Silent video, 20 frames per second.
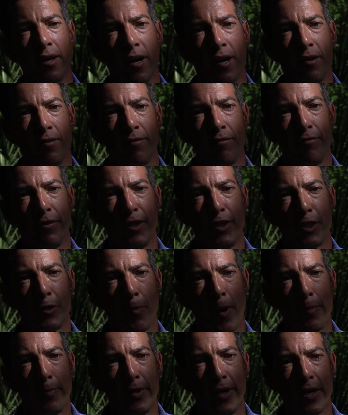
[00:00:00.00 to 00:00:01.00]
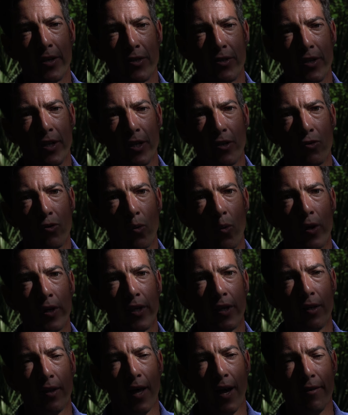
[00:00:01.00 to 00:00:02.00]
I finished my PhD in
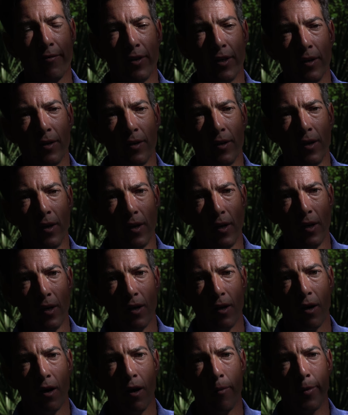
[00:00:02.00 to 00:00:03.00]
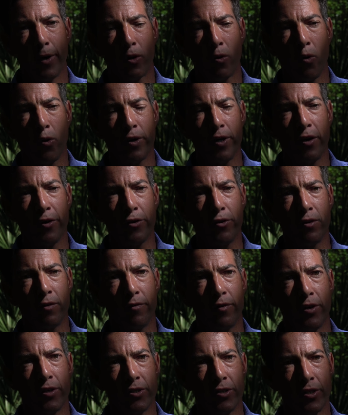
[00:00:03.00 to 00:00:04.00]
2011 um, at Cornell
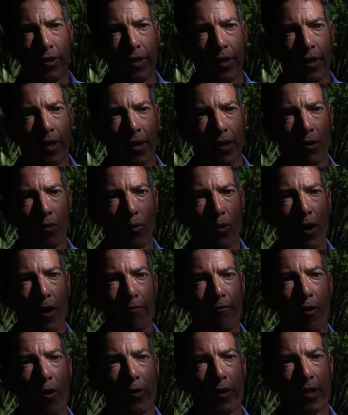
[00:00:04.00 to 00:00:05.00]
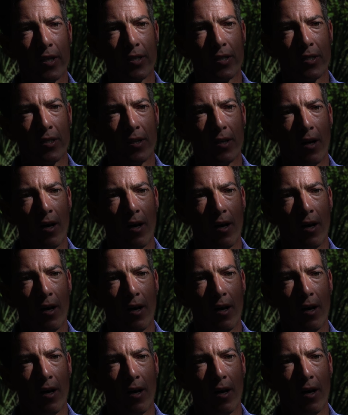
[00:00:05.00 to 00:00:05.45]
University where I focused